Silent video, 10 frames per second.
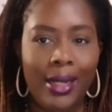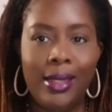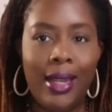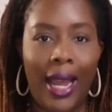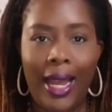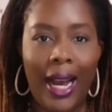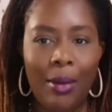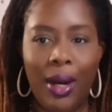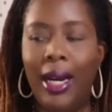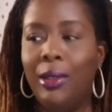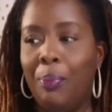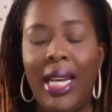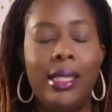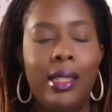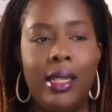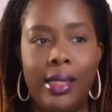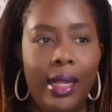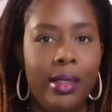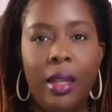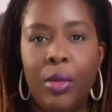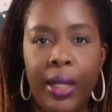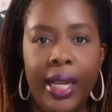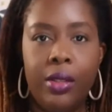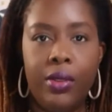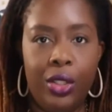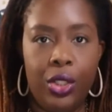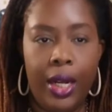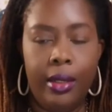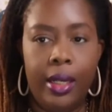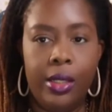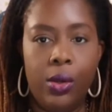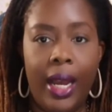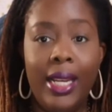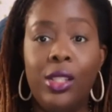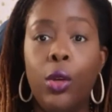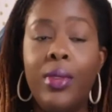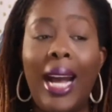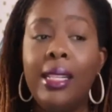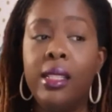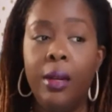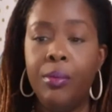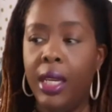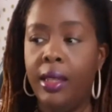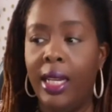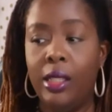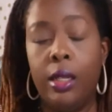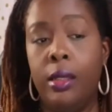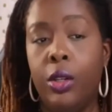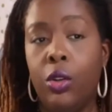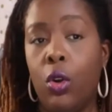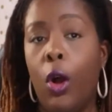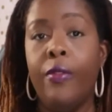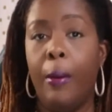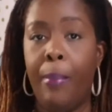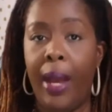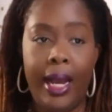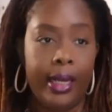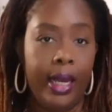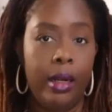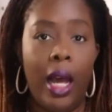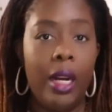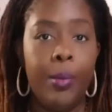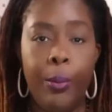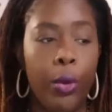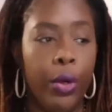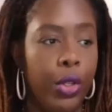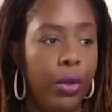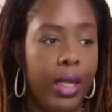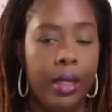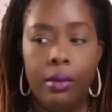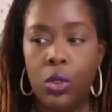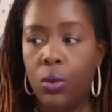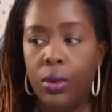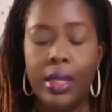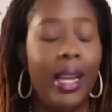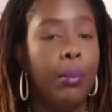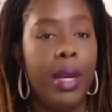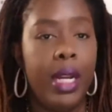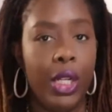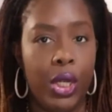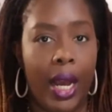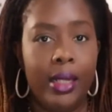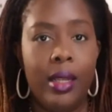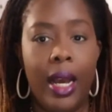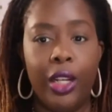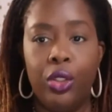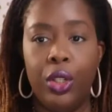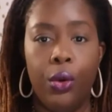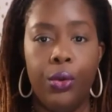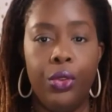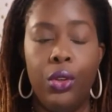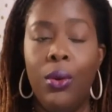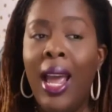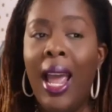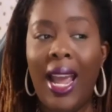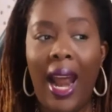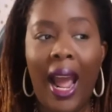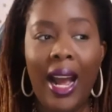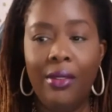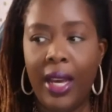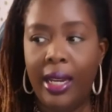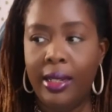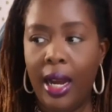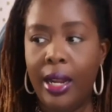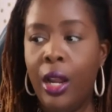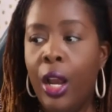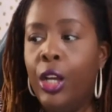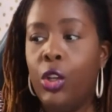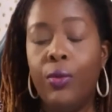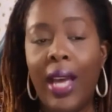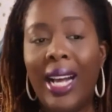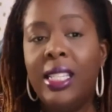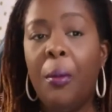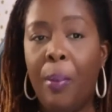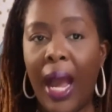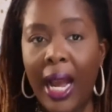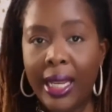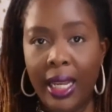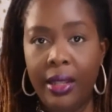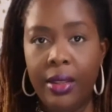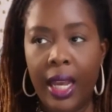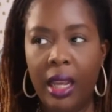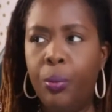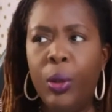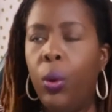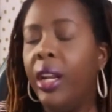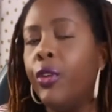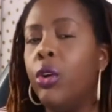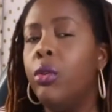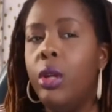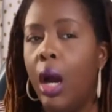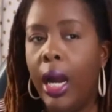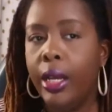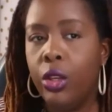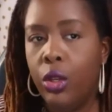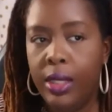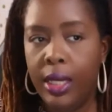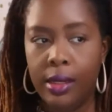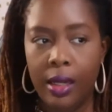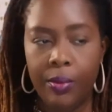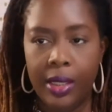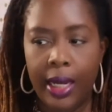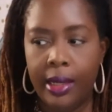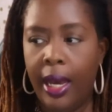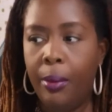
AI bot basically sends them the link to that checklist. Okay. So that's something that's considered on the back end. A lot of people are using tools like MiniChat to actually go through and have that done. So that's a back end thing. But what if you're not using something like that?